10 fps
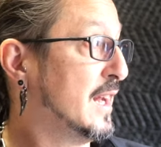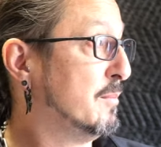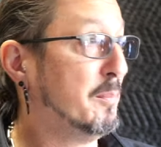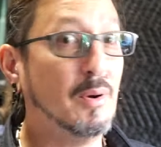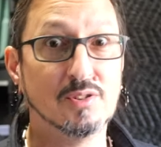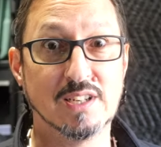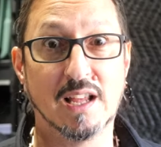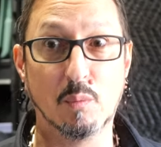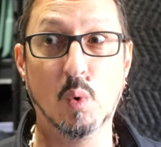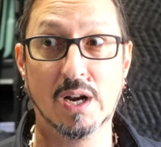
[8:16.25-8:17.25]
I've been posting
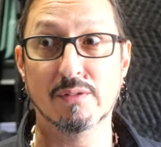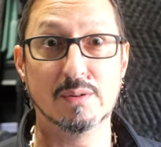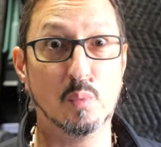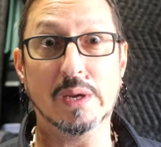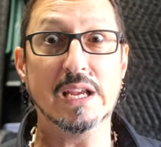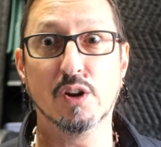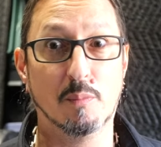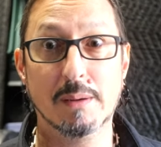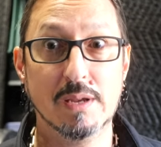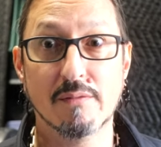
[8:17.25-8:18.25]
like one every week or
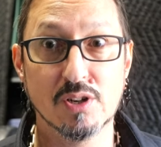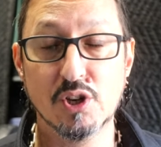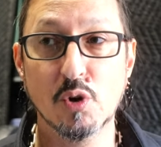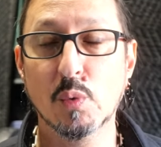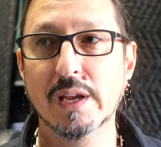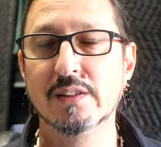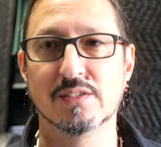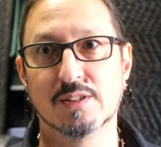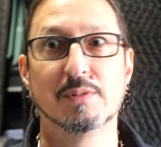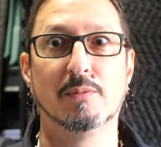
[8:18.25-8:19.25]
maybe every 2 weeks
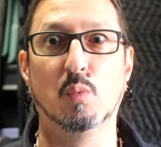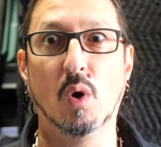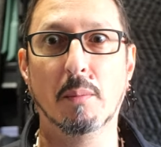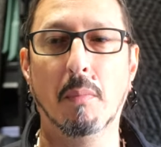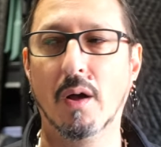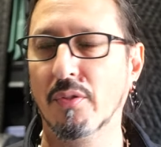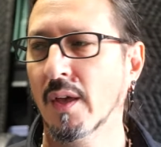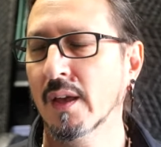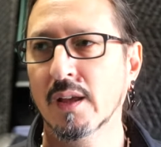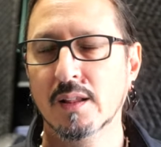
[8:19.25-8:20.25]
and sometimes one a
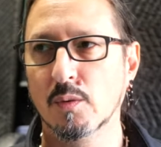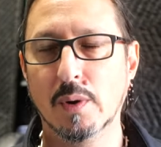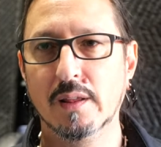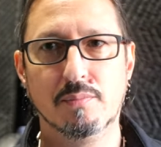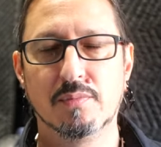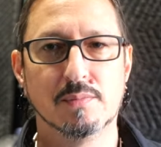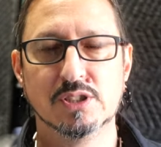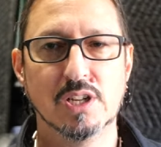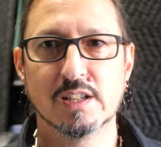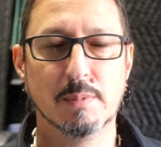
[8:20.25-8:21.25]
month, the way
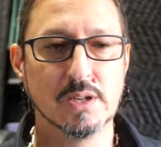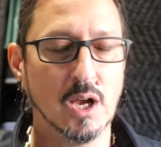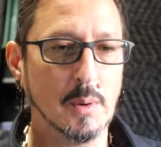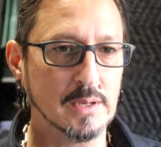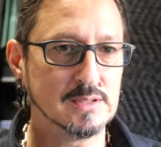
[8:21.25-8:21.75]
shit has been going.